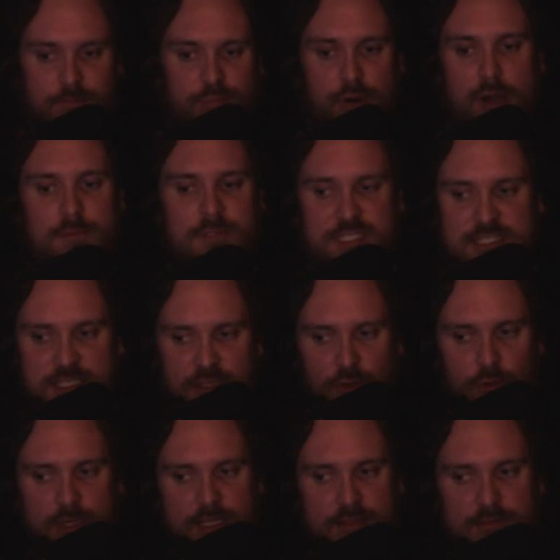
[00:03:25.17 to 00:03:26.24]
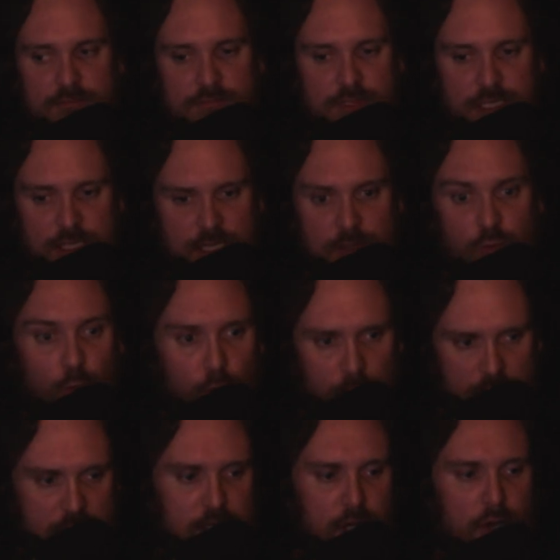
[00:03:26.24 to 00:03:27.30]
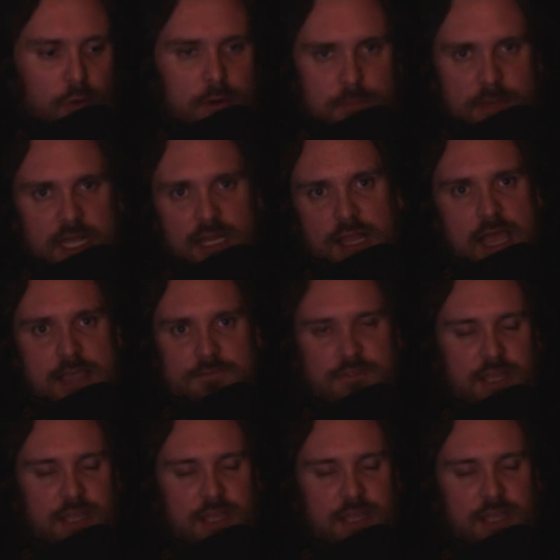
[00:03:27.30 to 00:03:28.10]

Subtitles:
probably deal with in one go in my life.